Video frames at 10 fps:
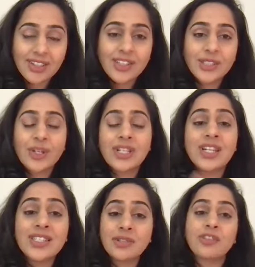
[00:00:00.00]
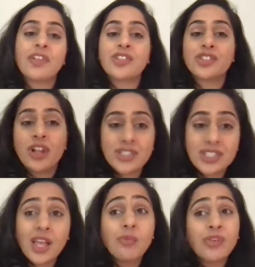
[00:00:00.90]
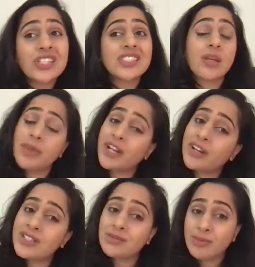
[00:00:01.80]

so it is a reflection onto them whereas some parents